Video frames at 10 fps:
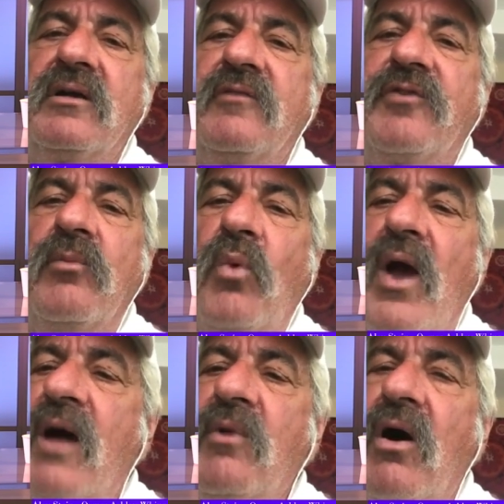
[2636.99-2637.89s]
They're the OGs,
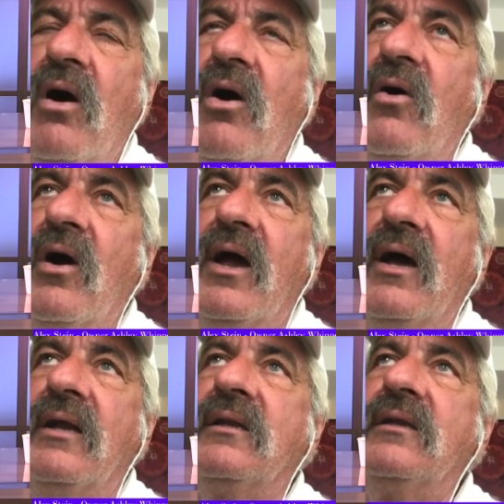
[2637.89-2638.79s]

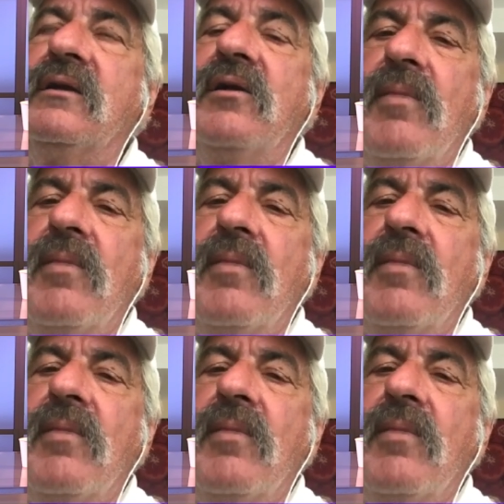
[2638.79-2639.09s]
and